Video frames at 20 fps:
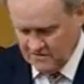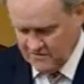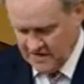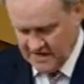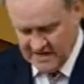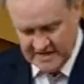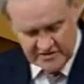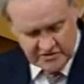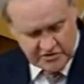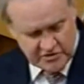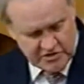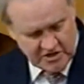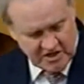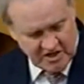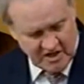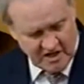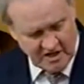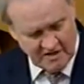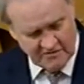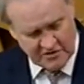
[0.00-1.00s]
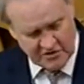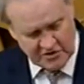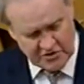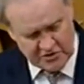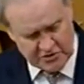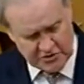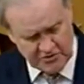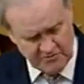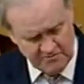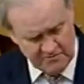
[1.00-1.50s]
that have
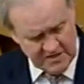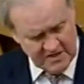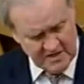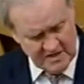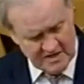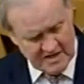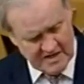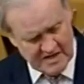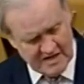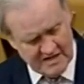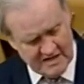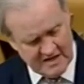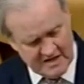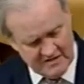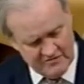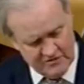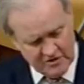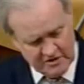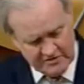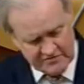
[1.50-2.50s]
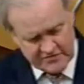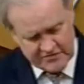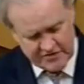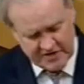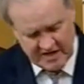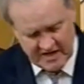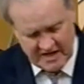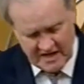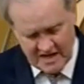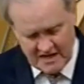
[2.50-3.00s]
arisen and
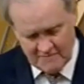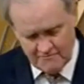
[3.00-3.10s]
that